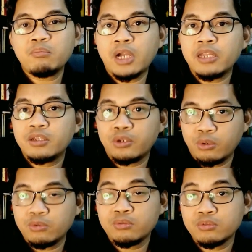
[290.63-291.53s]
3 might
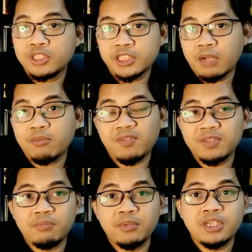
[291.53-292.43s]
known to some
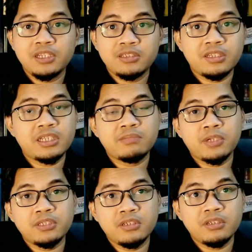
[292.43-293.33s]
of the Malaysian,
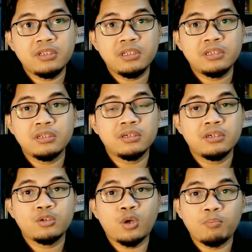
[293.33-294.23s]
especially
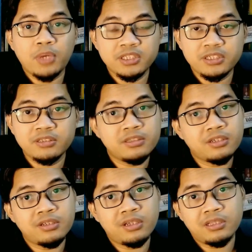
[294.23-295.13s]
the
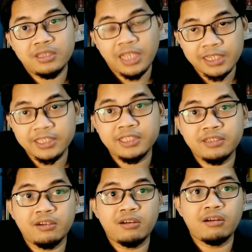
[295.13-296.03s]
compulsory
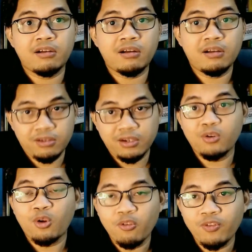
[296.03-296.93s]
text, the
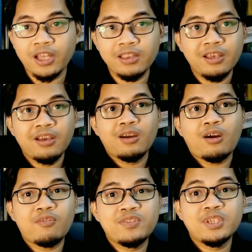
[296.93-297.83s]
novel
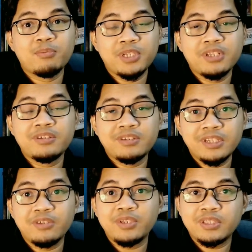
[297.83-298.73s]
of Terminal
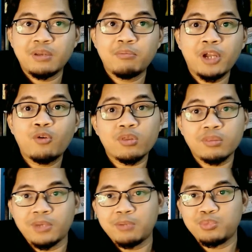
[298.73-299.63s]
3 written by
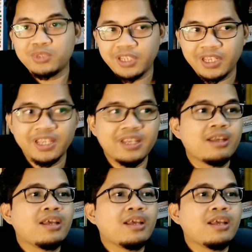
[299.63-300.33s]
Othman Putih.